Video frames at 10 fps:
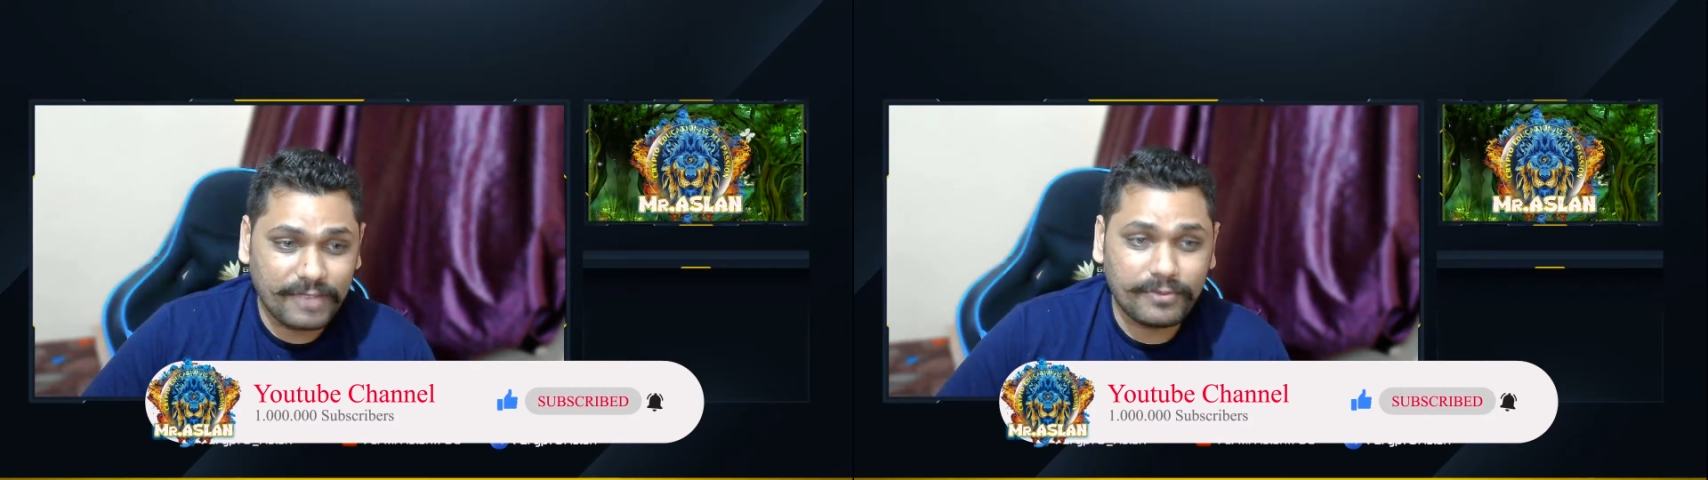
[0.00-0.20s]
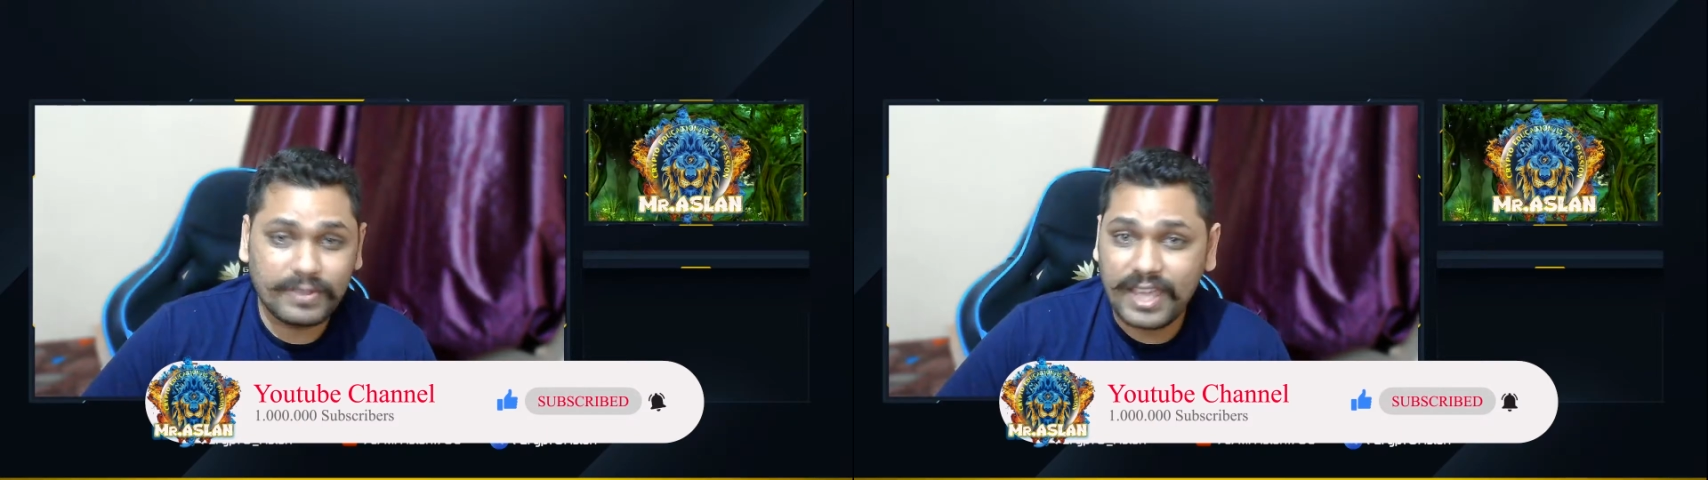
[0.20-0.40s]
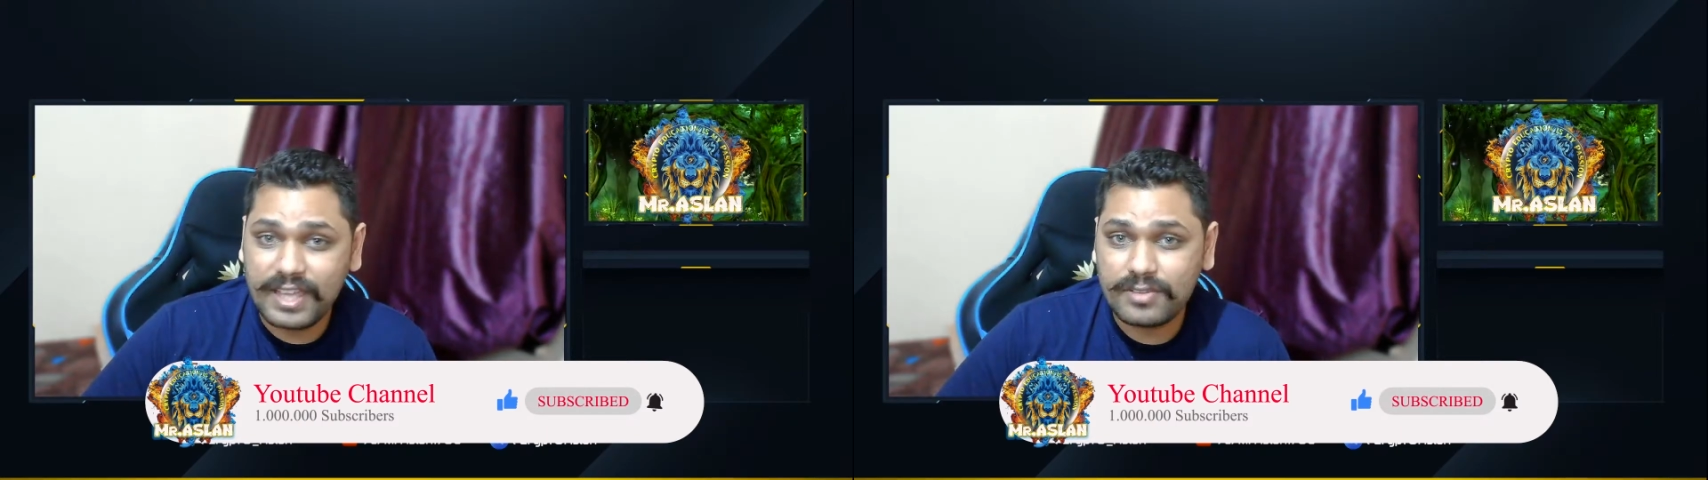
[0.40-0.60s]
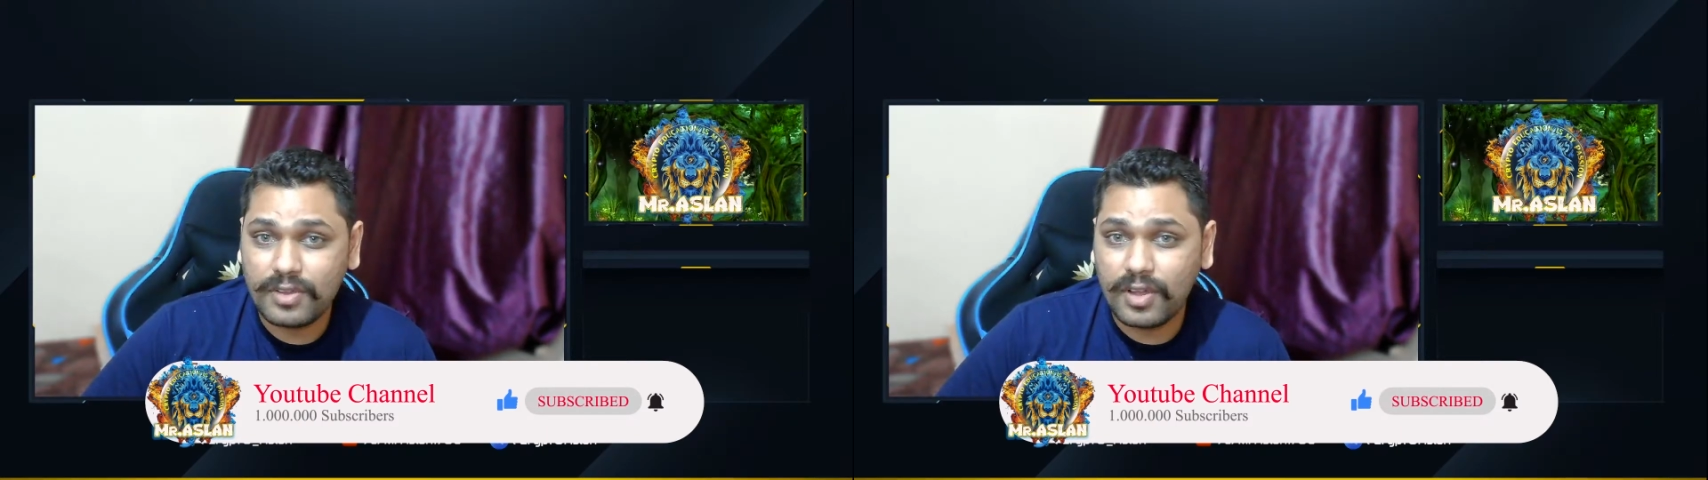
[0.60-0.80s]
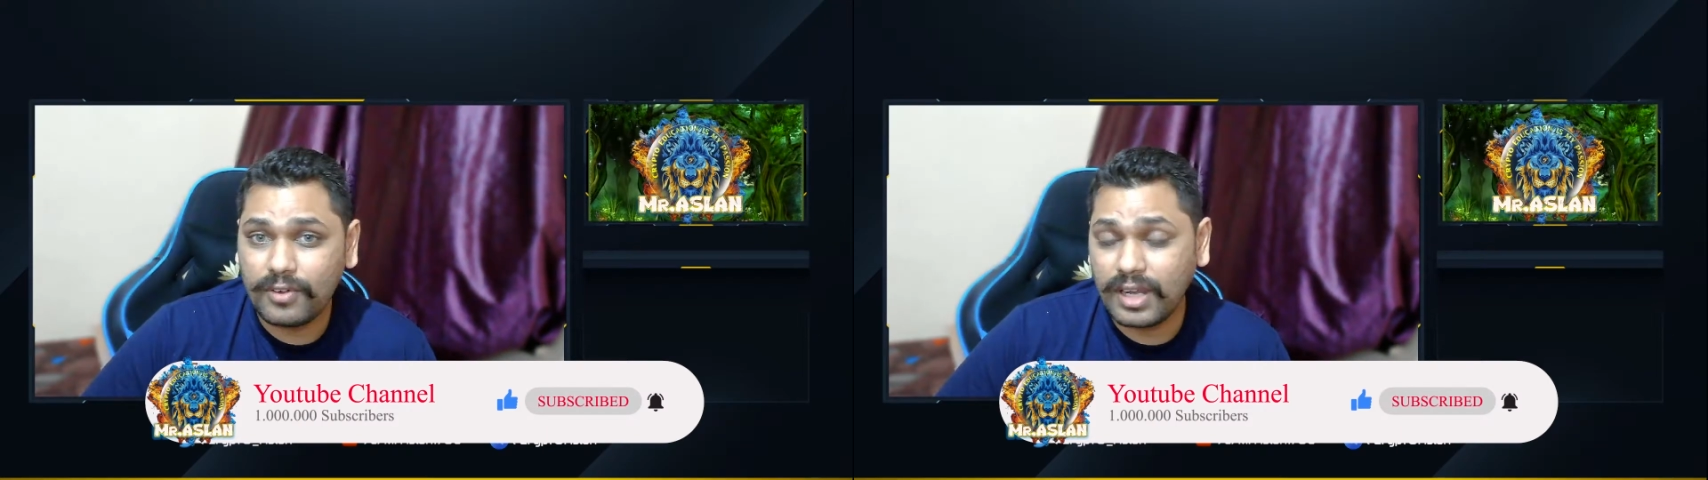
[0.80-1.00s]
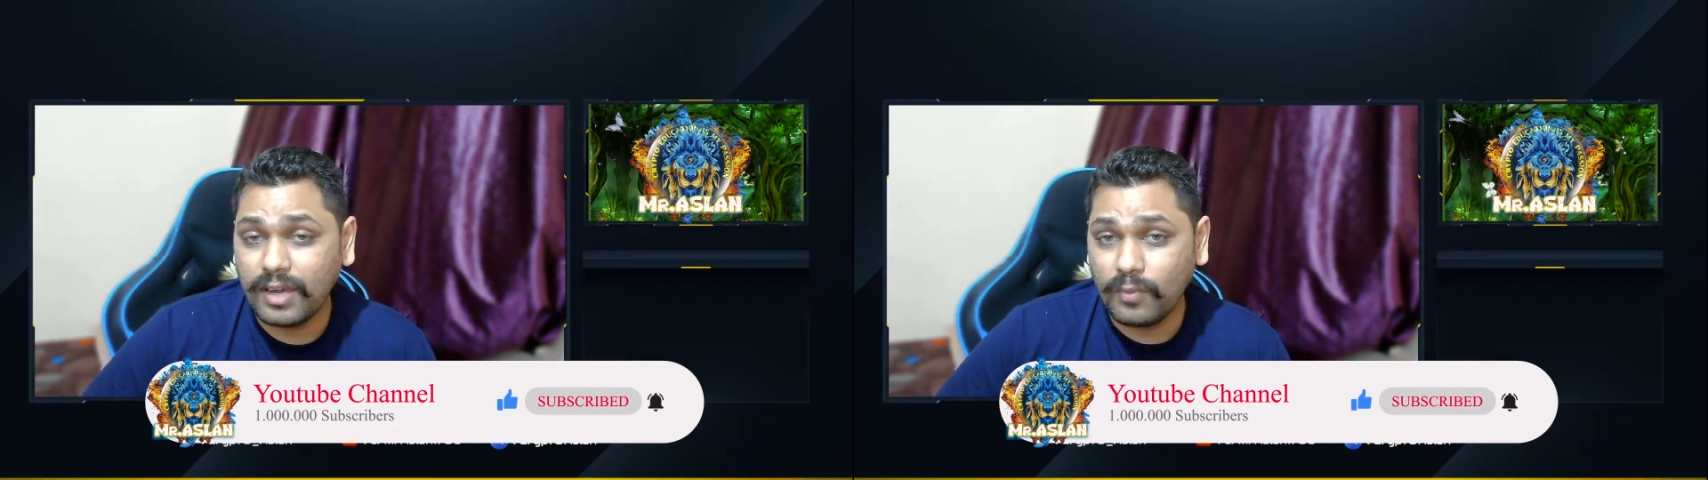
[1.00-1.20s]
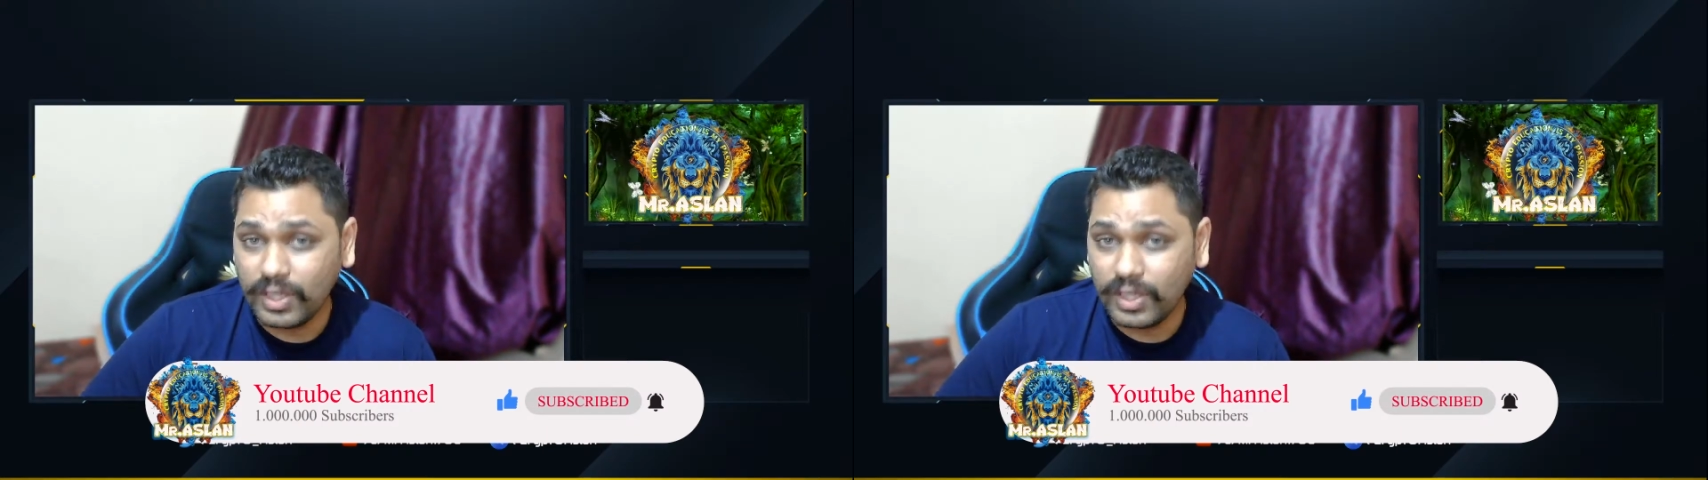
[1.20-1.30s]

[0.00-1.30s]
if in case you are